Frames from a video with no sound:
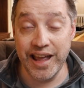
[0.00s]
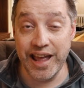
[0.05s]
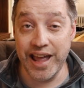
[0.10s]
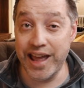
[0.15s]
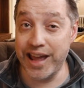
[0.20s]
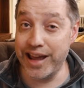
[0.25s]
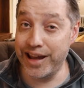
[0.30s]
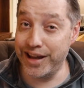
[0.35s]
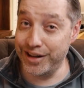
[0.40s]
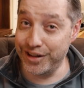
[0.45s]

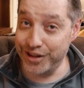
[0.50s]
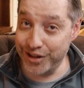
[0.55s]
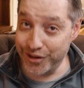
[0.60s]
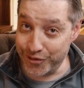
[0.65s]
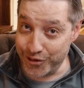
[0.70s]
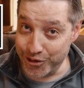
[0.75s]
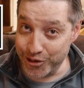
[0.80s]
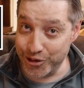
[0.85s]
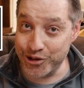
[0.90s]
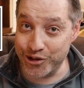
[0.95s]
and
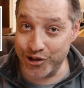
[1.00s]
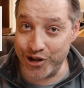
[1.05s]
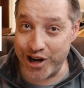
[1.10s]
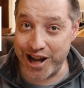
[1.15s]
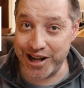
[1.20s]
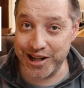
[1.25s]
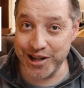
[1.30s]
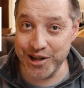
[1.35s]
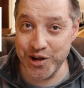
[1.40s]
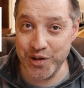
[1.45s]
if you're
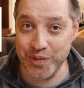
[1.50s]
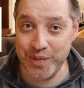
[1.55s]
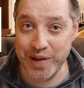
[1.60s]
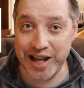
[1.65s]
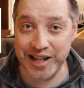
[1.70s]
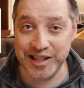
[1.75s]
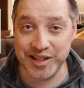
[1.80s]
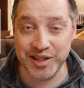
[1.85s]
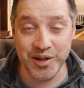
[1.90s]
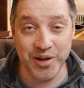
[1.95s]
tracking your
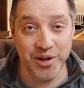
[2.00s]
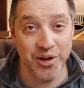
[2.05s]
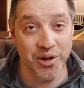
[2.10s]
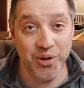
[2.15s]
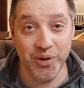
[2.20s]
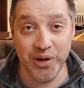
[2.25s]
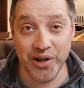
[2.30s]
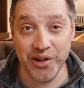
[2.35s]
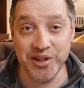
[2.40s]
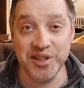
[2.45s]
bets,
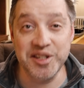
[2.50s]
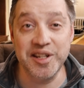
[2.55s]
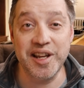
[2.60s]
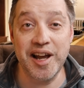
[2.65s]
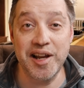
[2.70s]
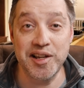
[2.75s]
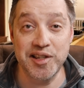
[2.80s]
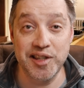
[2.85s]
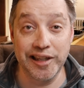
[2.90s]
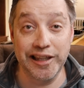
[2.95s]
well, the
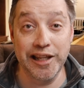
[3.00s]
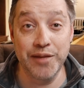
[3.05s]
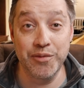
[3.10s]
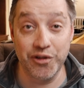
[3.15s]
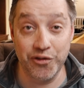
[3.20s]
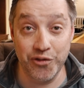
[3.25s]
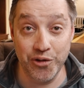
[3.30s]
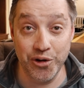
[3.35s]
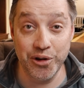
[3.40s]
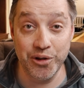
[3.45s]
sky's the
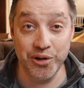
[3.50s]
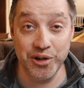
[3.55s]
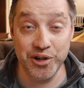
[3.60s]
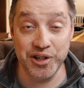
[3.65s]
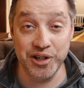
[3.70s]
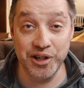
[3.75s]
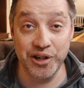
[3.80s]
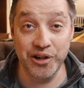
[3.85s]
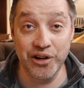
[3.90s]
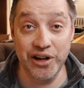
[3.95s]
limit for you
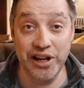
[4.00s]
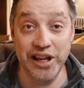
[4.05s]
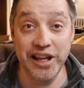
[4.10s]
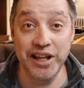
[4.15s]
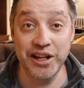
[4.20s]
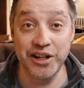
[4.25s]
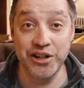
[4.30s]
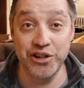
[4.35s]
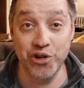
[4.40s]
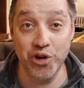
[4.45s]
this year
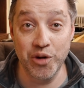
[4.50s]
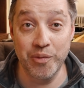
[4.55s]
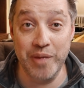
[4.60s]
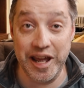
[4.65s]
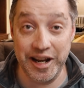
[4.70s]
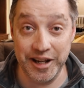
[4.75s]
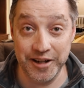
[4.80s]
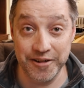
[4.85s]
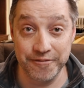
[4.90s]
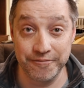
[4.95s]
in your
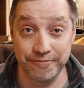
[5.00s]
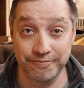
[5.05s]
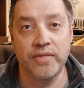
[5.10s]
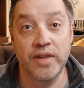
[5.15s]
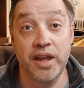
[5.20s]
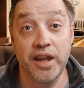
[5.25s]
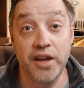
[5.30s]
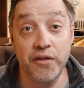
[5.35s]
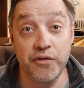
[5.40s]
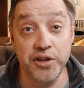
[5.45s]
betting.
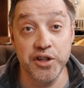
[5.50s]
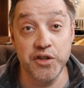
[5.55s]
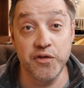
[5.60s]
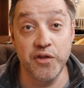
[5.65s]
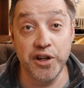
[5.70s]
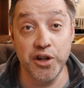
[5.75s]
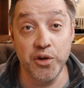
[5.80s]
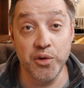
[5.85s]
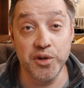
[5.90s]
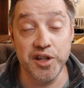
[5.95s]
If this
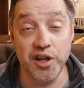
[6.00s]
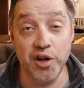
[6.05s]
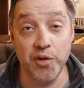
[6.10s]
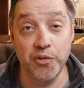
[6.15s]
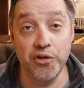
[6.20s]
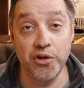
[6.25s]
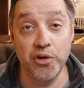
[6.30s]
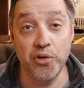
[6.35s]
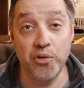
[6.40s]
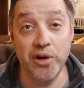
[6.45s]
video was
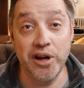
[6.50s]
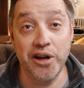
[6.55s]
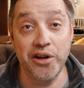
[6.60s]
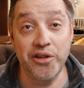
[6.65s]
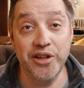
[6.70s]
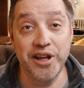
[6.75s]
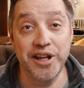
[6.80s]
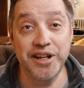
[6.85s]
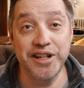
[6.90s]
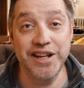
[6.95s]
helpful, well,
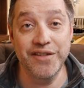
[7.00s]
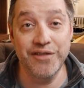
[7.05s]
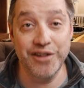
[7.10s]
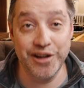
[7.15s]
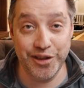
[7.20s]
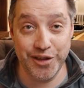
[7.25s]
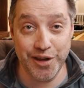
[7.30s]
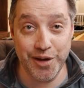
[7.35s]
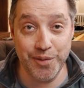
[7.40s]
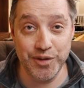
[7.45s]
then give it
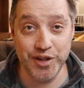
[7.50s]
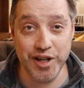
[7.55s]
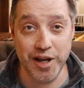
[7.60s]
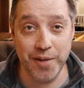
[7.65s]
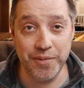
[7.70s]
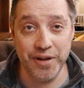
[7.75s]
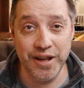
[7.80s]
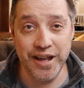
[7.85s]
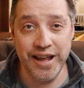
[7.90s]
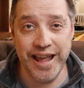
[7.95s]
a thumbs
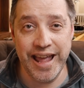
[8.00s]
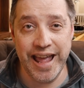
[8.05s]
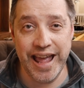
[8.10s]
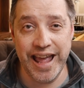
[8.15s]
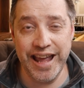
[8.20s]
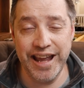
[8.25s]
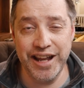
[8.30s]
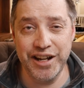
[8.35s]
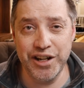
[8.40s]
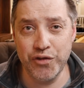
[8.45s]
up.
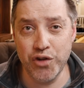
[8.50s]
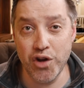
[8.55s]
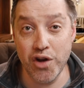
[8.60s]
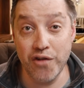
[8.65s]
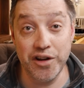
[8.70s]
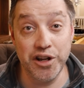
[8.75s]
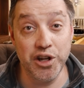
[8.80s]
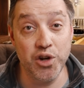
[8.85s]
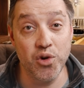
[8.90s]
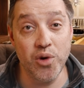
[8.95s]
And if you
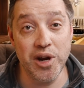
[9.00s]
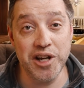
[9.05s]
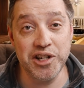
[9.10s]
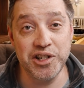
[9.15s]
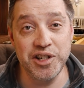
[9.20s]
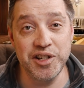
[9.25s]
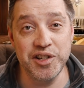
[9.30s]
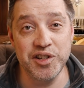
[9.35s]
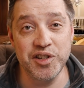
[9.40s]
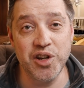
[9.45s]
have any
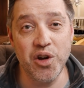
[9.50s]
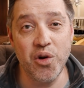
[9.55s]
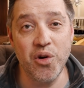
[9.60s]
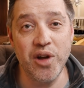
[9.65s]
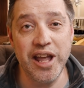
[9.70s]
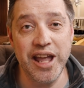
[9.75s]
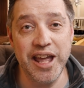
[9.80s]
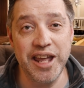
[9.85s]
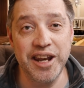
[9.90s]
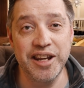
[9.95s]
questions, go
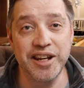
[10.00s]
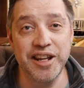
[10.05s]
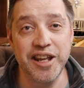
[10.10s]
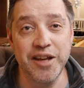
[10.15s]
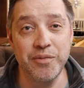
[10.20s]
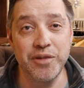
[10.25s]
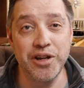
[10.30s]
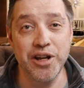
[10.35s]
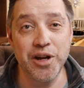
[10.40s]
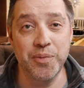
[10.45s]
ahead and
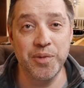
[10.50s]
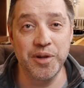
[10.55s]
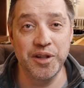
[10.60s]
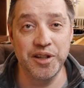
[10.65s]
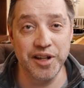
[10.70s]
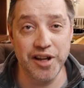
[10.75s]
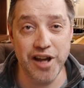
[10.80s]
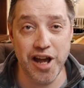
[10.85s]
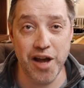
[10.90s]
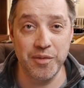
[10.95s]
hit me up in
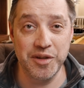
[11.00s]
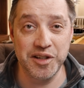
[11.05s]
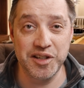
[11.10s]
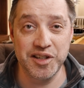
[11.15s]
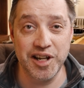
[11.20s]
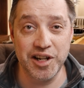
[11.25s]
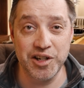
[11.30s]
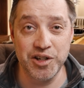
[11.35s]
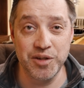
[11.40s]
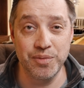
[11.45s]
the comments
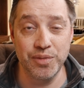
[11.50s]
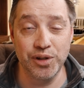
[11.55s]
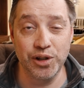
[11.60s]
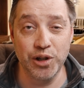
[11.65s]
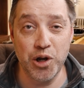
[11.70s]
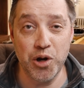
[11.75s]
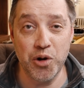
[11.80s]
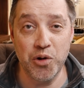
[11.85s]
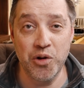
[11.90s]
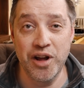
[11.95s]
section
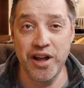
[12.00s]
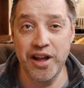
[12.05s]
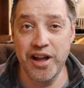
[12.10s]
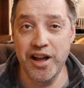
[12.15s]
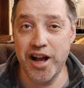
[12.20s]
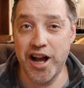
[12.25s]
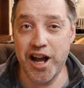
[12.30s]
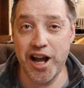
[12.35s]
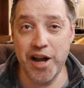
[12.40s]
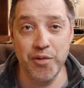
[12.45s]
below.
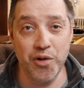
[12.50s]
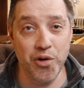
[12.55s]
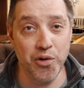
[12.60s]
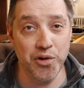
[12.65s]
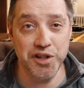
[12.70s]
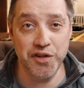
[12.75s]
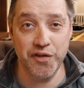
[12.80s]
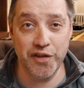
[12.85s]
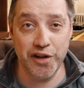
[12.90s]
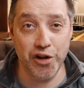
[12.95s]
I'm
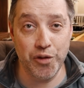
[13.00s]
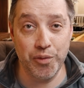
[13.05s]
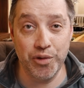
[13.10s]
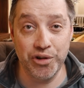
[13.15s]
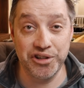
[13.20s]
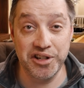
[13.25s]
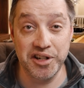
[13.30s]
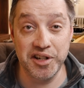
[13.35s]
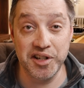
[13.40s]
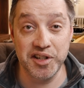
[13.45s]
always
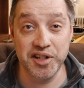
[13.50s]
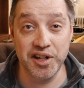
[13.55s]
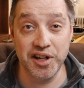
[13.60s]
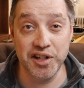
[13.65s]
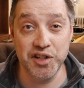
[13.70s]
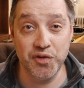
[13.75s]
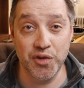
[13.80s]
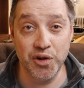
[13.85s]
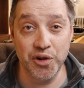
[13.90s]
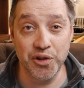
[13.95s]
available to
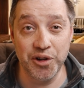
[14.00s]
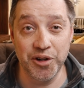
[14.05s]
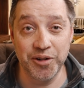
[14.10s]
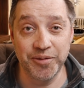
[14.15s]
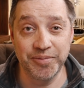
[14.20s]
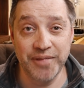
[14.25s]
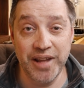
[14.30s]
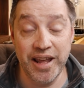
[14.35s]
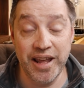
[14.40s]
discuss further.